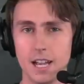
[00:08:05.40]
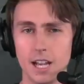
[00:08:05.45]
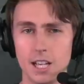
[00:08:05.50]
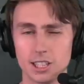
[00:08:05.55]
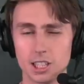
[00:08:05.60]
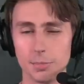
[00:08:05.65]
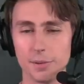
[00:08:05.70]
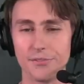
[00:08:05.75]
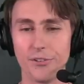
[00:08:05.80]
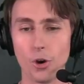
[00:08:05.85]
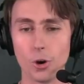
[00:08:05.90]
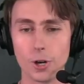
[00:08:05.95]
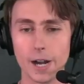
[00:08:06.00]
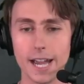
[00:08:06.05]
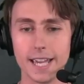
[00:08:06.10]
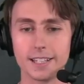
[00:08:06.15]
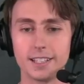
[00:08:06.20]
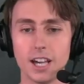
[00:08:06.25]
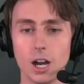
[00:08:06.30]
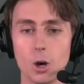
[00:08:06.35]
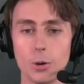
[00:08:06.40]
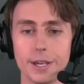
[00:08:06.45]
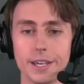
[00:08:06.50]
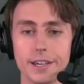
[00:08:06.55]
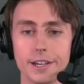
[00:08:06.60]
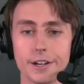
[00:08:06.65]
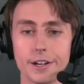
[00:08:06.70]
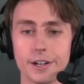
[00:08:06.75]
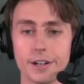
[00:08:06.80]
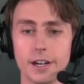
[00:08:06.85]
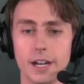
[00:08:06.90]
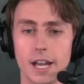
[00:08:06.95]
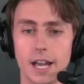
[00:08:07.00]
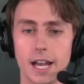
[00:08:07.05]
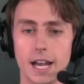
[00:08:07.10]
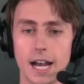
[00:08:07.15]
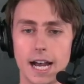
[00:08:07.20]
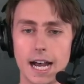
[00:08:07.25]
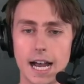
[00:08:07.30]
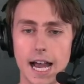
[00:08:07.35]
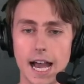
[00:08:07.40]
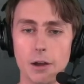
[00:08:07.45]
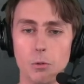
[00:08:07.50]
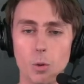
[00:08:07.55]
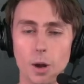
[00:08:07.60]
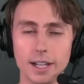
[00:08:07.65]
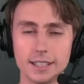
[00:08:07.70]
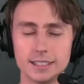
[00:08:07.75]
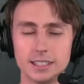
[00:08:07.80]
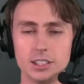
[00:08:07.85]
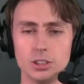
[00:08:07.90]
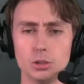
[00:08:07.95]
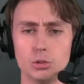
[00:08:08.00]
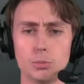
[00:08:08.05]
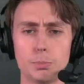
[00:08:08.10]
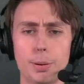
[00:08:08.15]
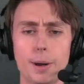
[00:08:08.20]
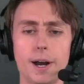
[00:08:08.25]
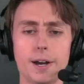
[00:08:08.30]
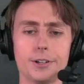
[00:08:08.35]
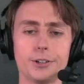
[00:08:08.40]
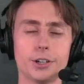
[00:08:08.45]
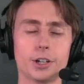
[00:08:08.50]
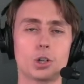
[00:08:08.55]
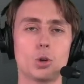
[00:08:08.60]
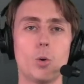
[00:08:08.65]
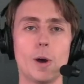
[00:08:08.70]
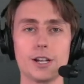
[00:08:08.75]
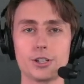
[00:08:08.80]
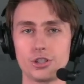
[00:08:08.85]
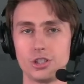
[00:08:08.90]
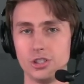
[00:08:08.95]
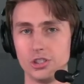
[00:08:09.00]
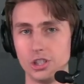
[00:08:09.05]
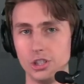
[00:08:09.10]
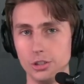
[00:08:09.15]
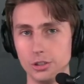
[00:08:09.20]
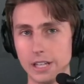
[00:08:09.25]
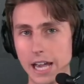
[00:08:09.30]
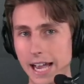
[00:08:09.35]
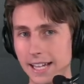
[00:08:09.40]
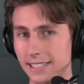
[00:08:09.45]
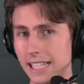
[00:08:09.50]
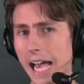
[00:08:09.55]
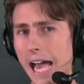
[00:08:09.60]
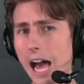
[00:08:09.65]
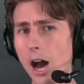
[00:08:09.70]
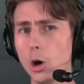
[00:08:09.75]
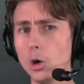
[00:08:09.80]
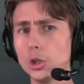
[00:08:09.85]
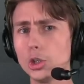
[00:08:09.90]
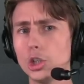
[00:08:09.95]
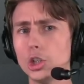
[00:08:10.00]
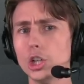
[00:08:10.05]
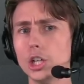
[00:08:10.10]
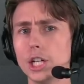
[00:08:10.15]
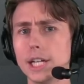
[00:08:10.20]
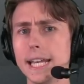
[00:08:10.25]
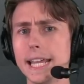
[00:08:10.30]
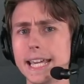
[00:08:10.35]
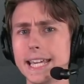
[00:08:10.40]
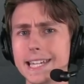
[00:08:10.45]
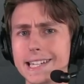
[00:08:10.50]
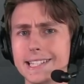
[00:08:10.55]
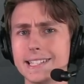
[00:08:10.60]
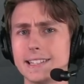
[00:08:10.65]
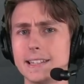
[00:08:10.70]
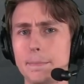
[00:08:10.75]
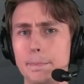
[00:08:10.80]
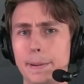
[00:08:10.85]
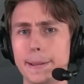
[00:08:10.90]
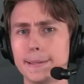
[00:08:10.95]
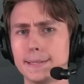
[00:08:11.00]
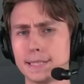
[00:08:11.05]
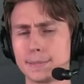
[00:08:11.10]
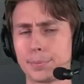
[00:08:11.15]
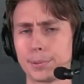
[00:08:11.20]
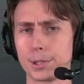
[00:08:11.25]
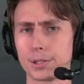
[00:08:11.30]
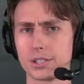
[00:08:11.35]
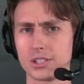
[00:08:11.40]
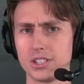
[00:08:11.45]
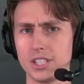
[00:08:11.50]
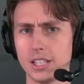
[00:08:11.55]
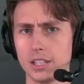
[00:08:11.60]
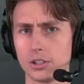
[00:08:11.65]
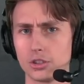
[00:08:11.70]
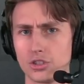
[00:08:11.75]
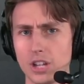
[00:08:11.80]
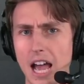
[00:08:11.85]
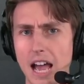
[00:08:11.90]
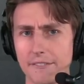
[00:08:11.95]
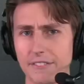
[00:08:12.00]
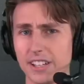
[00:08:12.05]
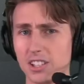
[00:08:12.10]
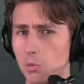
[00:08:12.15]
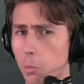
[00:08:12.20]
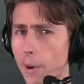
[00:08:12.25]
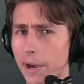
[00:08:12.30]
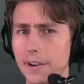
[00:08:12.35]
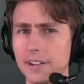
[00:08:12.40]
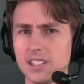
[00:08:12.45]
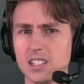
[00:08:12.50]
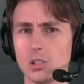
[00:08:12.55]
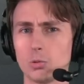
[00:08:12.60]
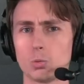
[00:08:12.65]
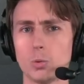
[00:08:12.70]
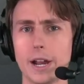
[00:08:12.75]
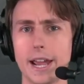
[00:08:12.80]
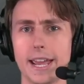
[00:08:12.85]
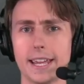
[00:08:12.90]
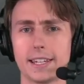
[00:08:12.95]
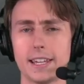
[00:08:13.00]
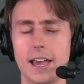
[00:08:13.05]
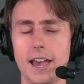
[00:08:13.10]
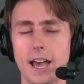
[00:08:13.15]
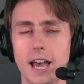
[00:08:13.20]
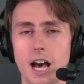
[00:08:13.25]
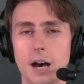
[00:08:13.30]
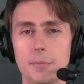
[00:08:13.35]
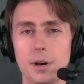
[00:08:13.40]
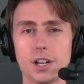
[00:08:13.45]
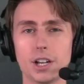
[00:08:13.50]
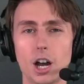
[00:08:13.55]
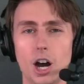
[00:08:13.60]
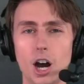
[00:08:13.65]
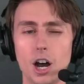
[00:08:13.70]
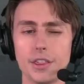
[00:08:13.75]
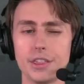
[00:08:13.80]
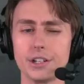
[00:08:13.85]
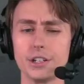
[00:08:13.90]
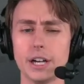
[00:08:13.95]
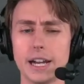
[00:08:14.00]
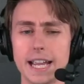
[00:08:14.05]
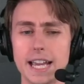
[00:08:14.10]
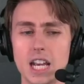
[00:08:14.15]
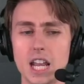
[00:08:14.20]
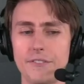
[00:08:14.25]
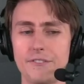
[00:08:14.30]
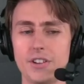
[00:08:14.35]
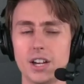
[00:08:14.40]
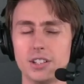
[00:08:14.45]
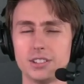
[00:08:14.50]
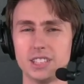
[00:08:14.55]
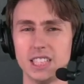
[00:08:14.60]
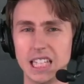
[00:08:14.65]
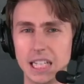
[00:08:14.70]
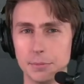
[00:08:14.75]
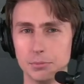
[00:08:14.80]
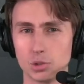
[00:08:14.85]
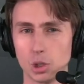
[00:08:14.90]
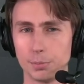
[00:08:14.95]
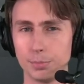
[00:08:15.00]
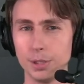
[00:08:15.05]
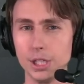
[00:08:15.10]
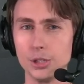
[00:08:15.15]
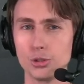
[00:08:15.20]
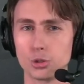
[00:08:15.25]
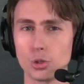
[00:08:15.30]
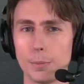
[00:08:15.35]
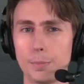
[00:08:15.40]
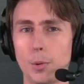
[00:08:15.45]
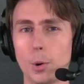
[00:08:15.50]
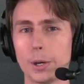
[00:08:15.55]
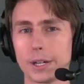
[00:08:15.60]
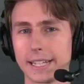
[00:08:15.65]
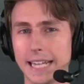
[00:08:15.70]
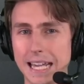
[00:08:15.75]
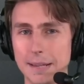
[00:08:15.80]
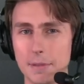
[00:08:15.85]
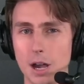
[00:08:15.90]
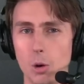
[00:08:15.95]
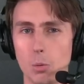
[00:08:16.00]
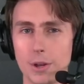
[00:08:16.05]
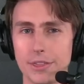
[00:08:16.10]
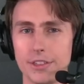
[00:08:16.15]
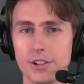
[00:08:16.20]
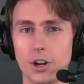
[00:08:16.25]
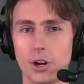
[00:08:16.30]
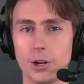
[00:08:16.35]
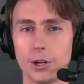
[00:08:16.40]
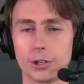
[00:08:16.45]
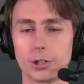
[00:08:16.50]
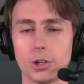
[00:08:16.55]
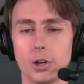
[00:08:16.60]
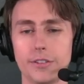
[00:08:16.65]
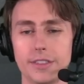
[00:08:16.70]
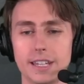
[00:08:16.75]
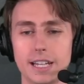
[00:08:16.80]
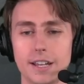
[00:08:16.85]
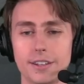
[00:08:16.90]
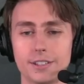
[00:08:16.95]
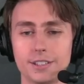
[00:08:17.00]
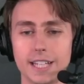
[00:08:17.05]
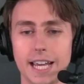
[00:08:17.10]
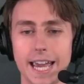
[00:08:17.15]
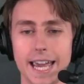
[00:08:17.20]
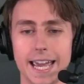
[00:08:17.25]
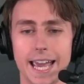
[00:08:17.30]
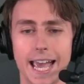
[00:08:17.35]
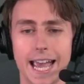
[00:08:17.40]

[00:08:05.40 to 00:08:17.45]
So before I go here, I want to ponder a question to you guys. How good is the Pittsburgh Steelers offense? Where does it rank among other NFL teams? Well, Bleacher Report came out with an article the other day,